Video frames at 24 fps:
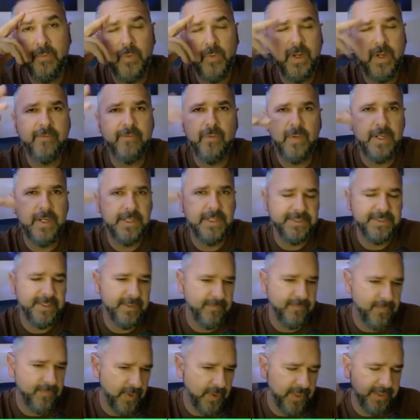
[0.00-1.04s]
Whatever it was,
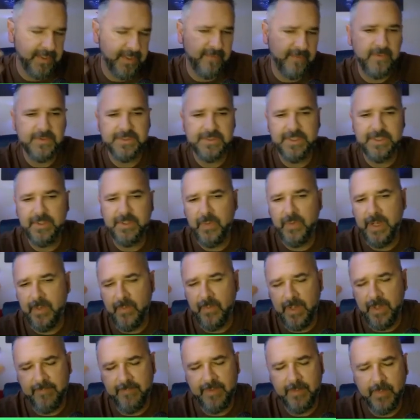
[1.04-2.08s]
productivity was in the way,
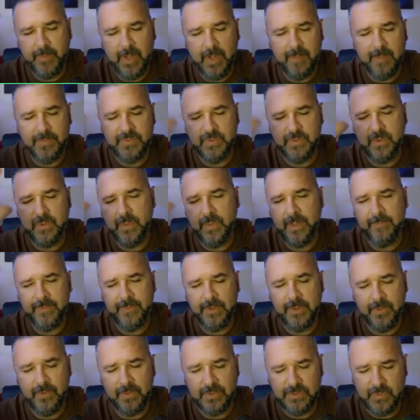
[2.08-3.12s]
whatever the problems were, whatever
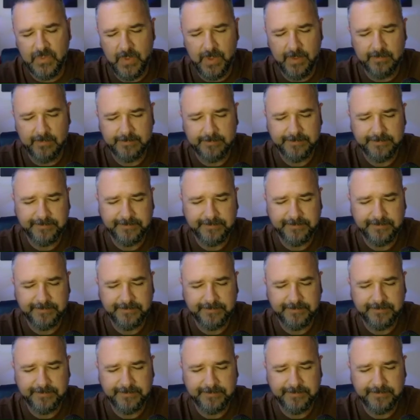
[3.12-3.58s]
the hurdles were